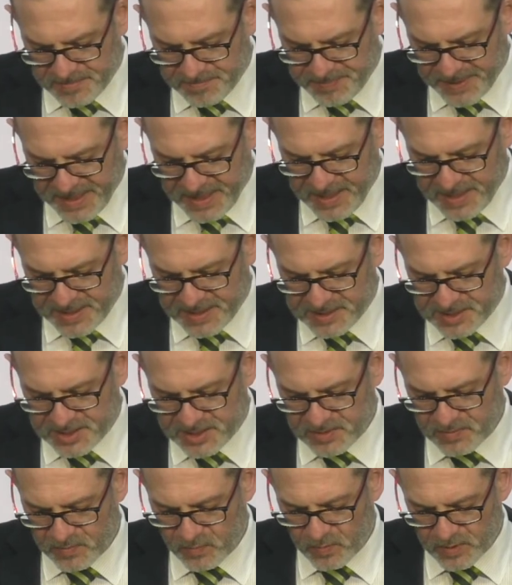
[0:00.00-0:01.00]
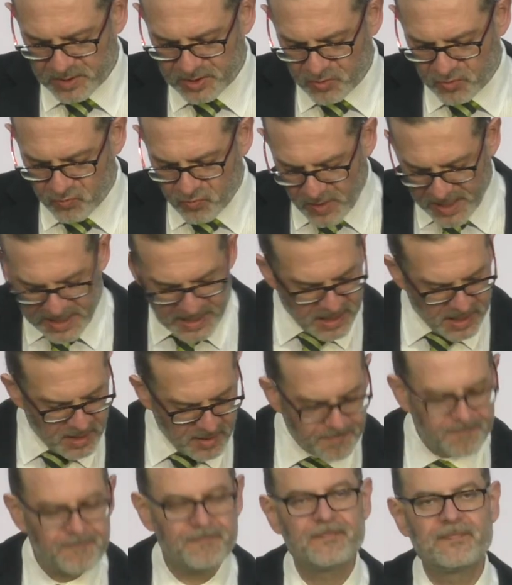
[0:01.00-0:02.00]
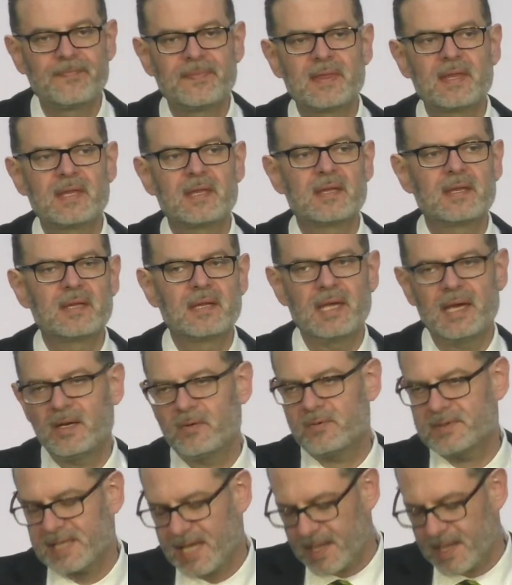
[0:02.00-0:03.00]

obedience was ready, and he was